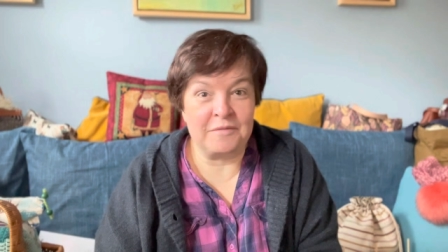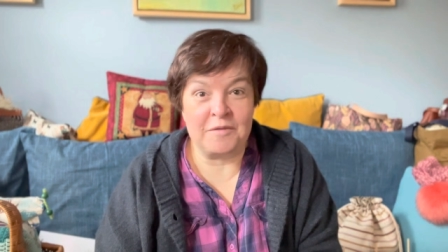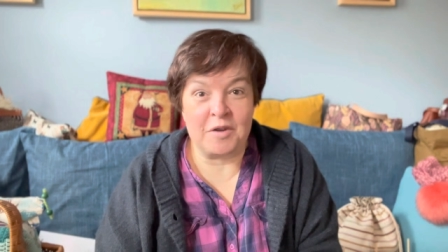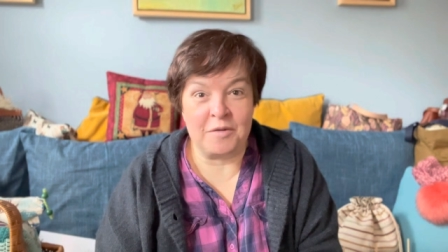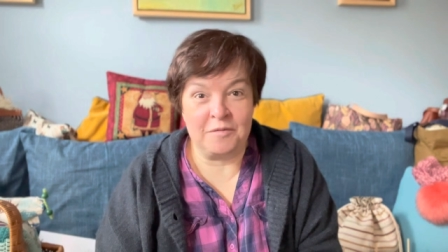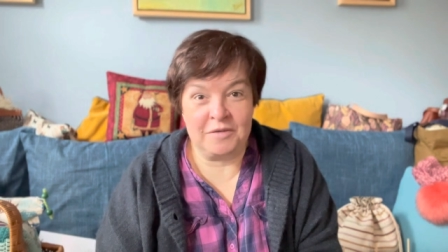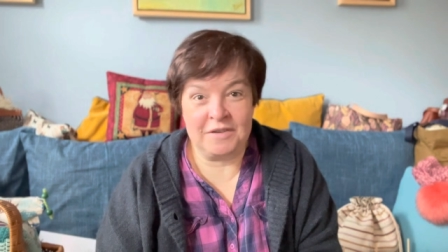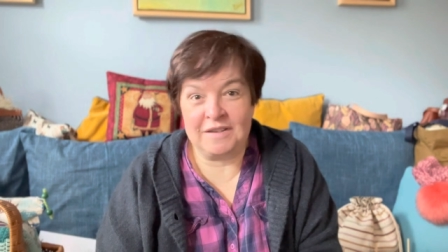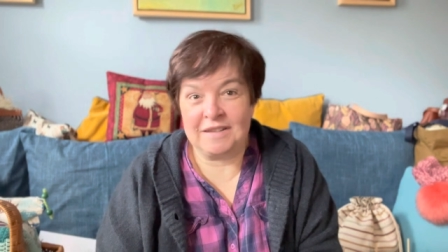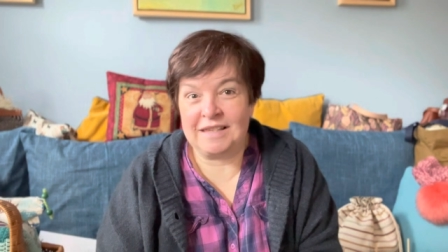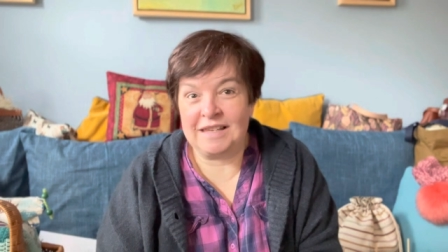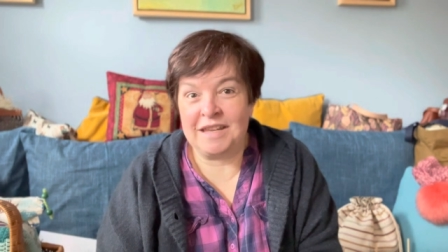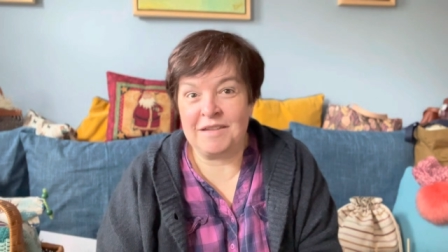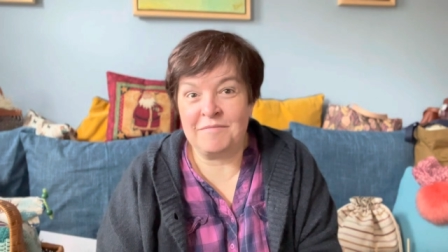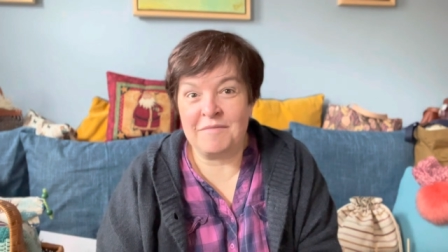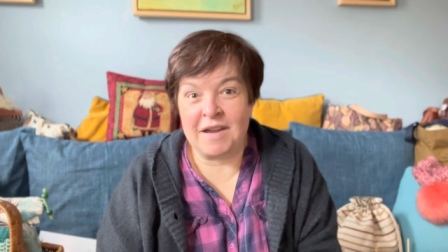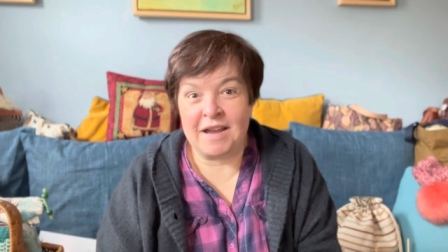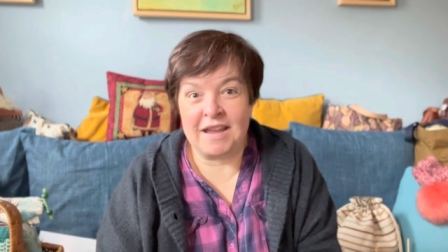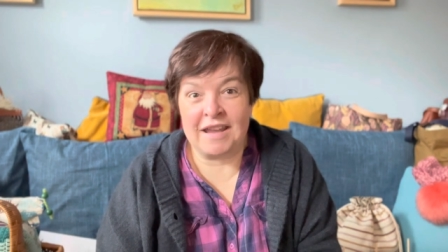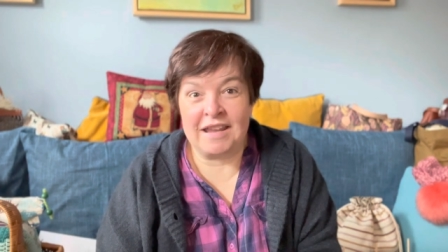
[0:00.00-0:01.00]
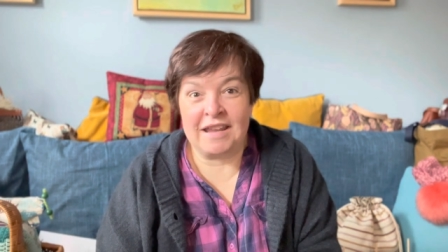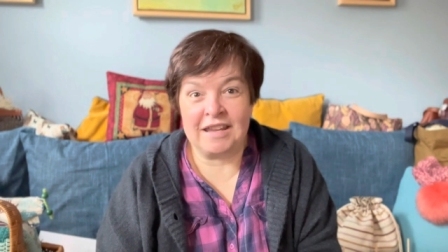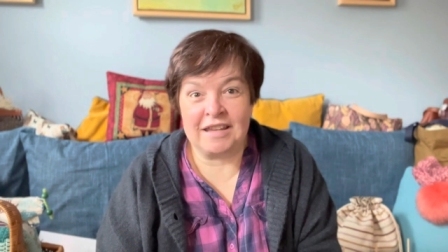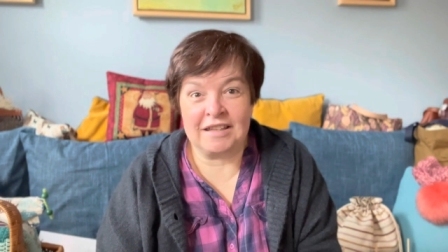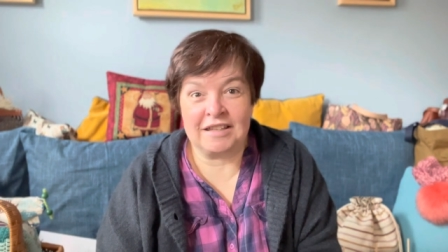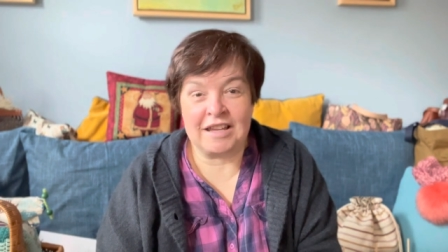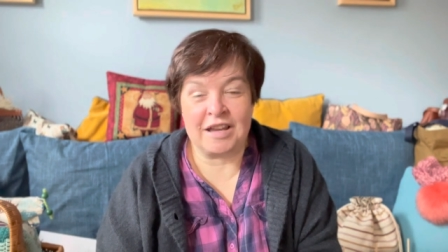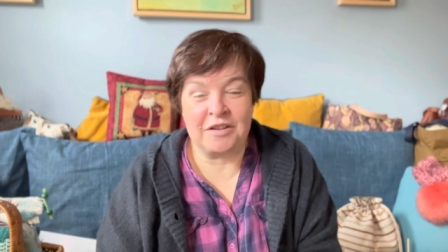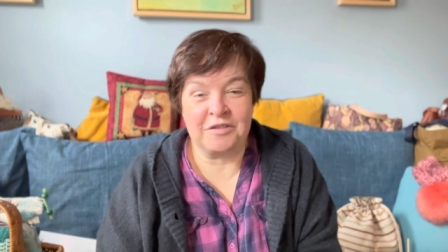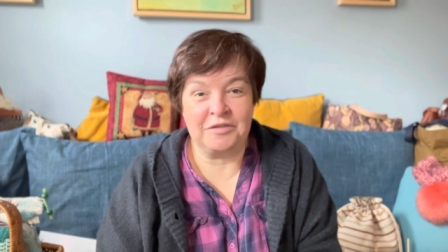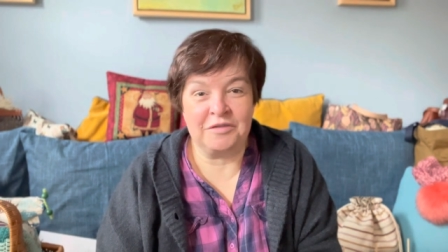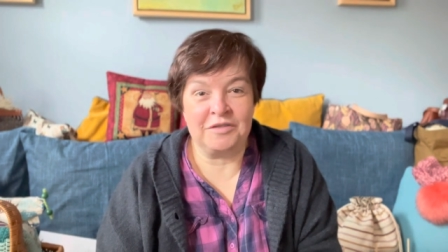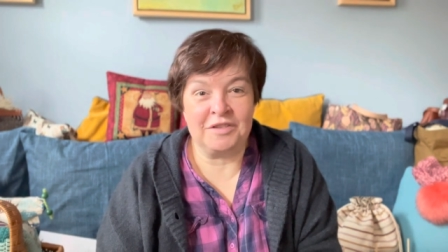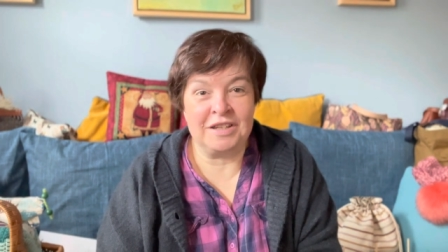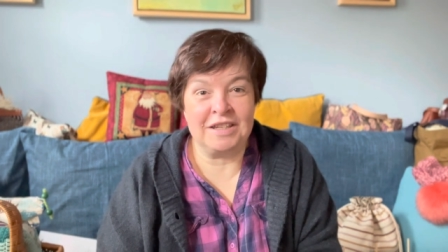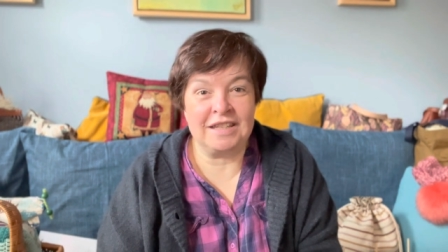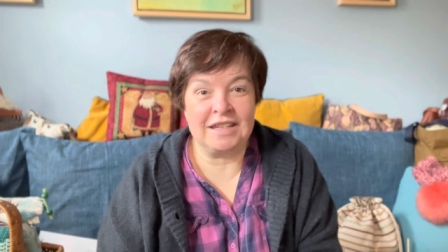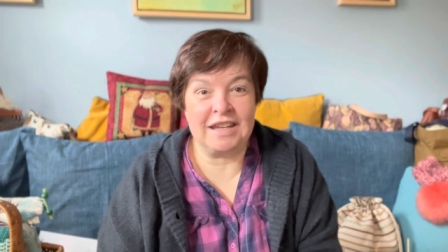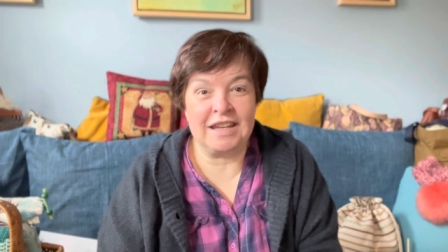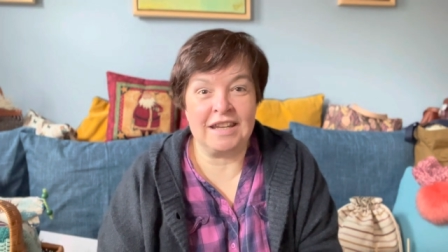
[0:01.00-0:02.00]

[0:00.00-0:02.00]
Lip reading: obviously, my outfit